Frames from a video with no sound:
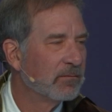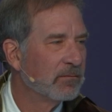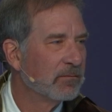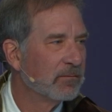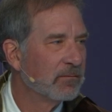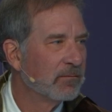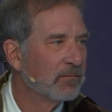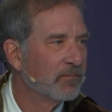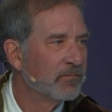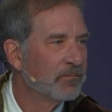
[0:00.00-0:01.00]

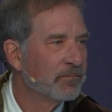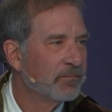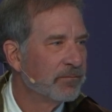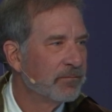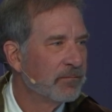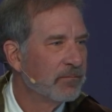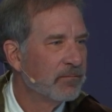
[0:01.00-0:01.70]
(silence)